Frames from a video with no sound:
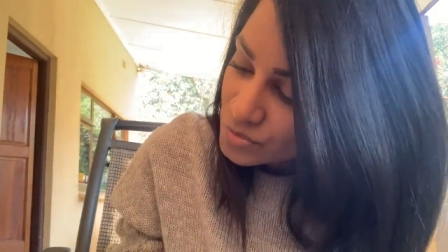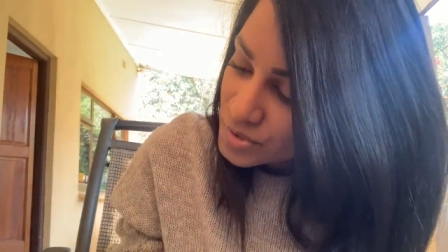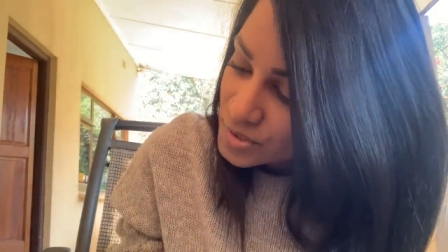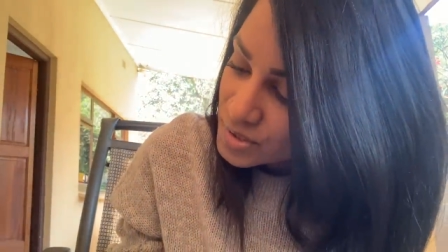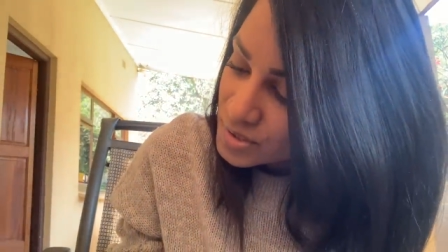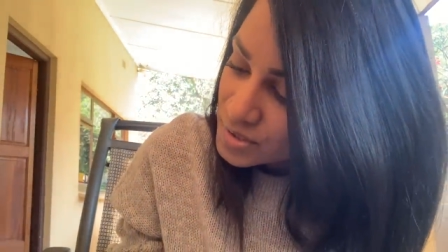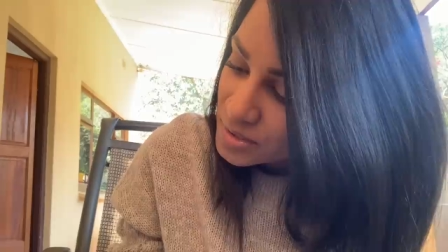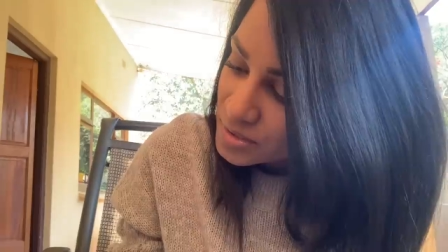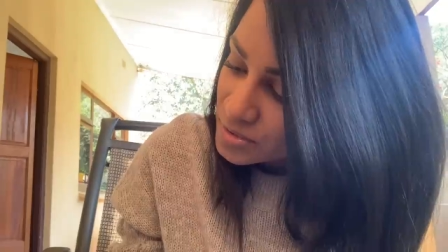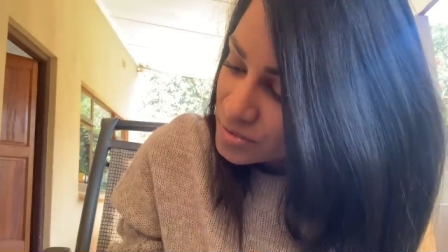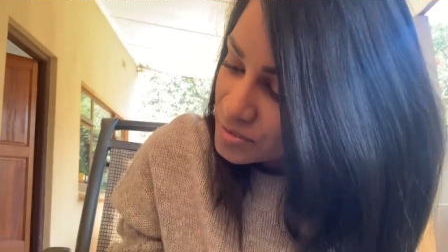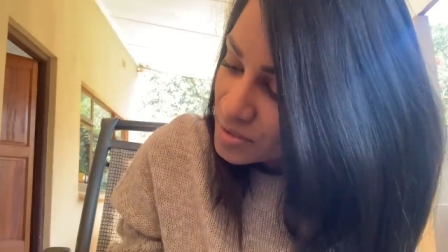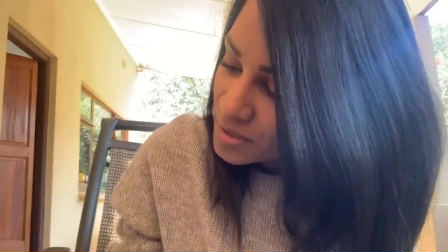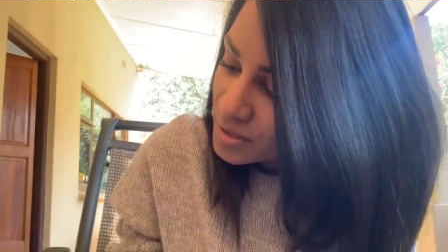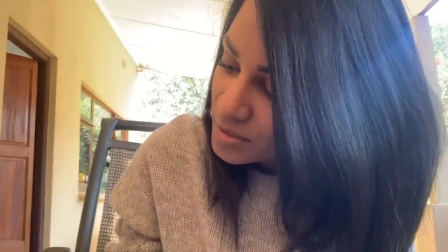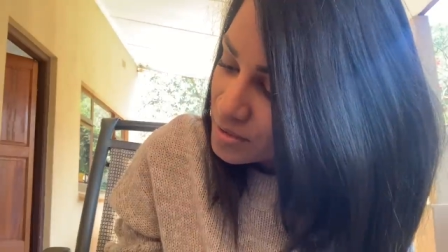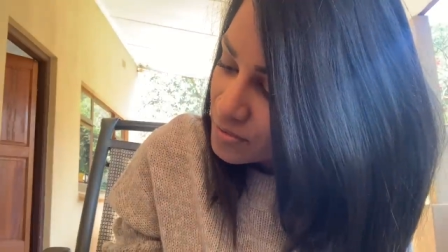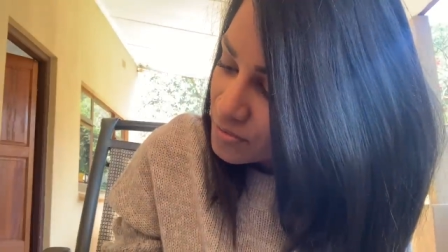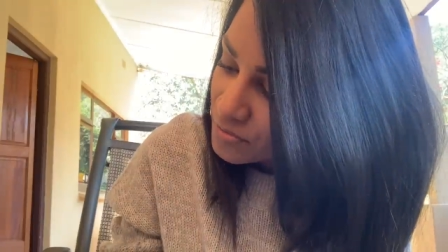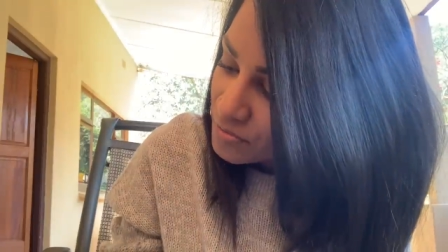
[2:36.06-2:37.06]
is
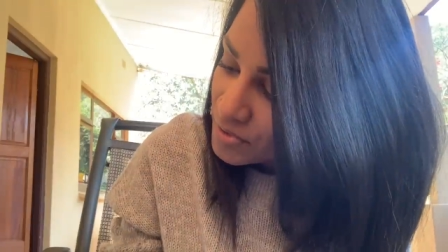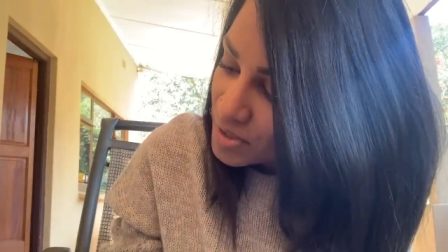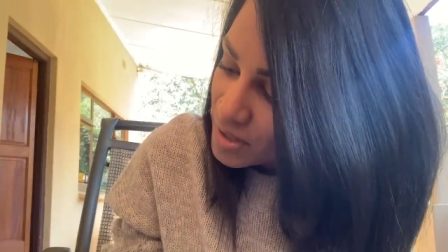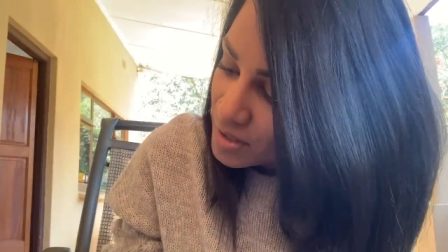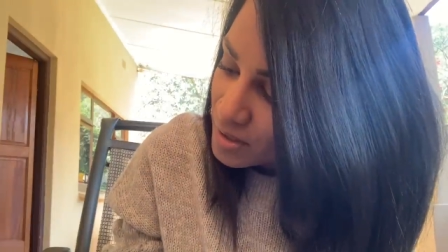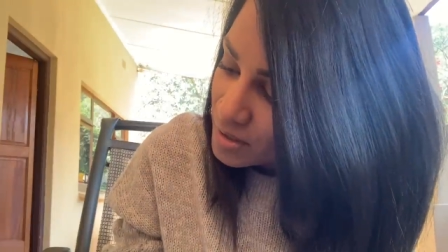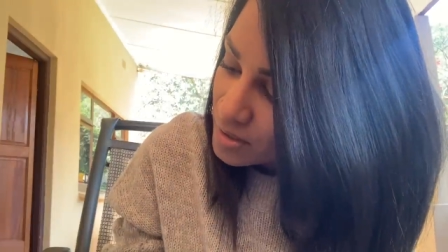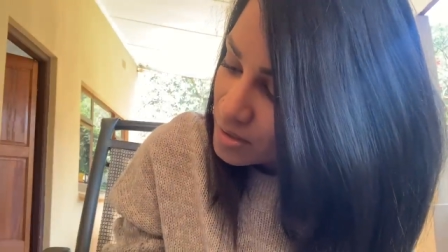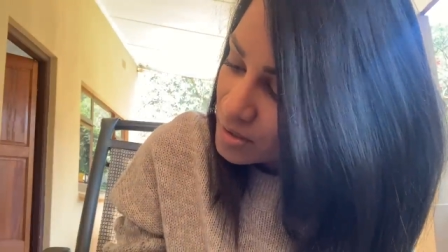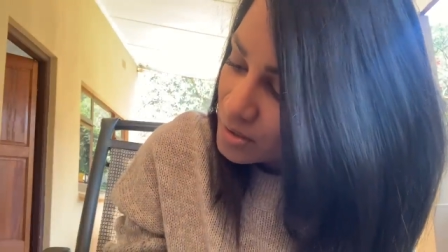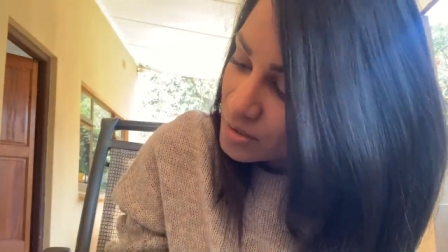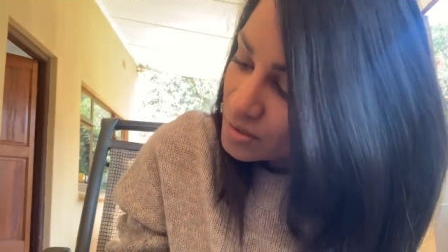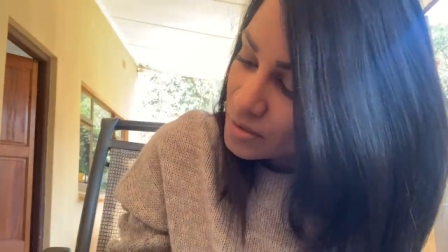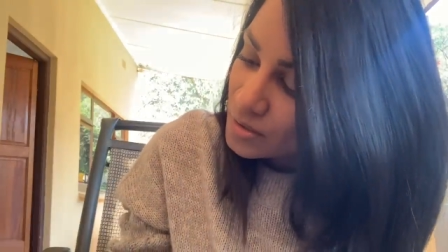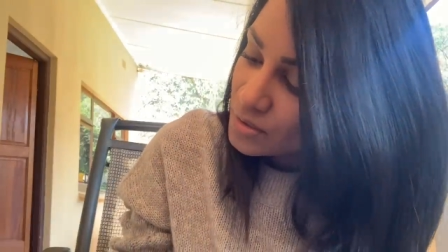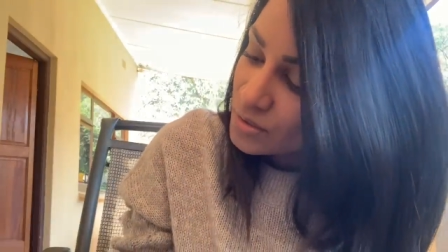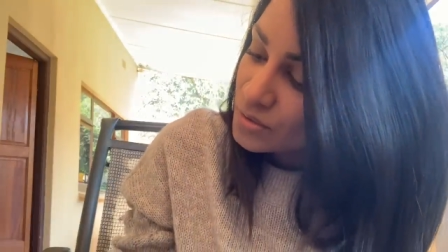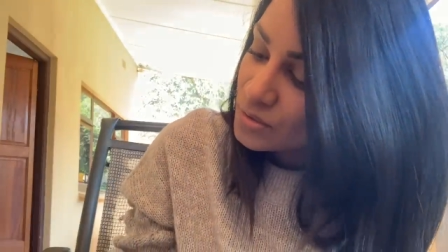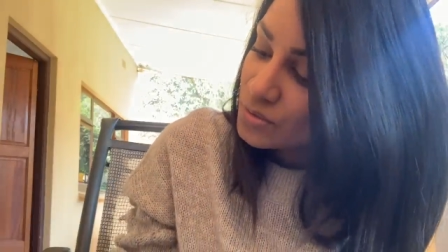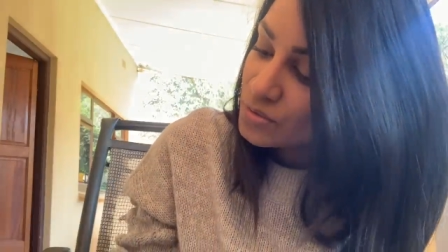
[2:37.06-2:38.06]
run
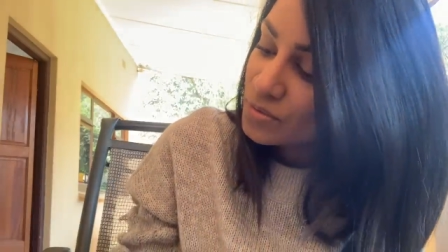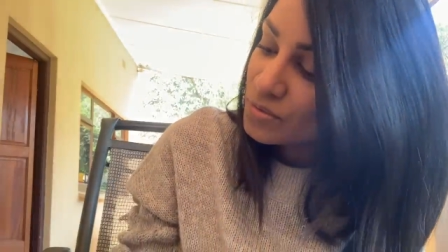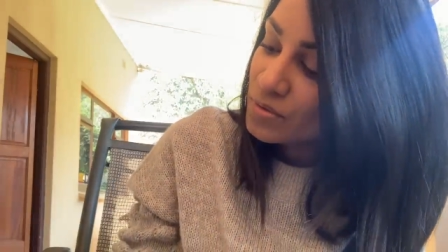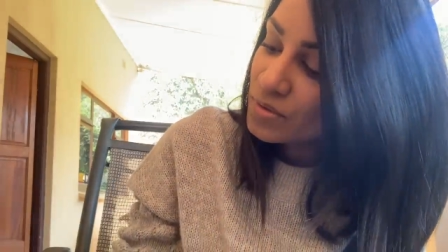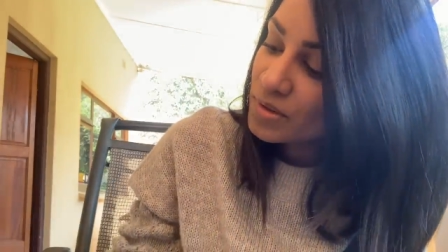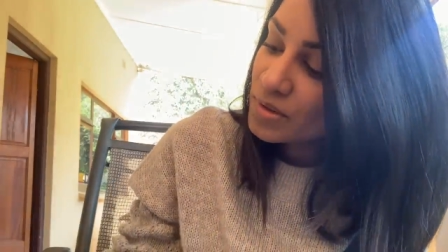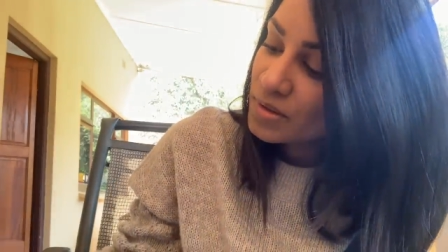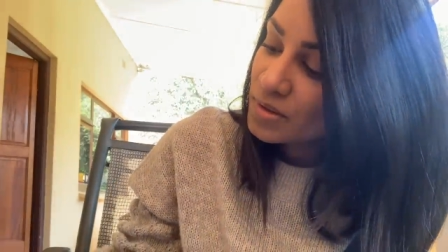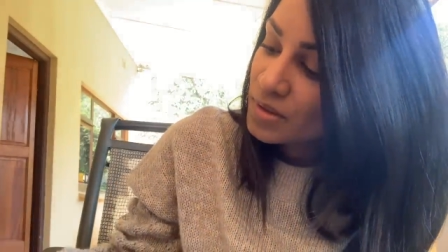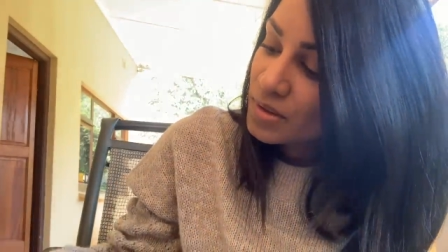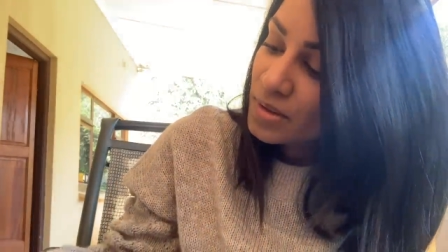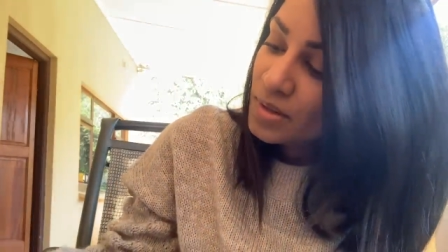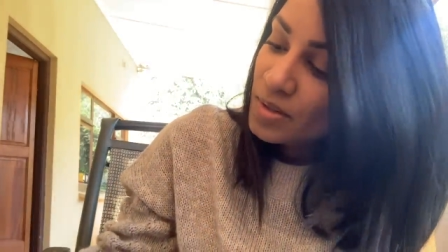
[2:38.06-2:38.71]
around,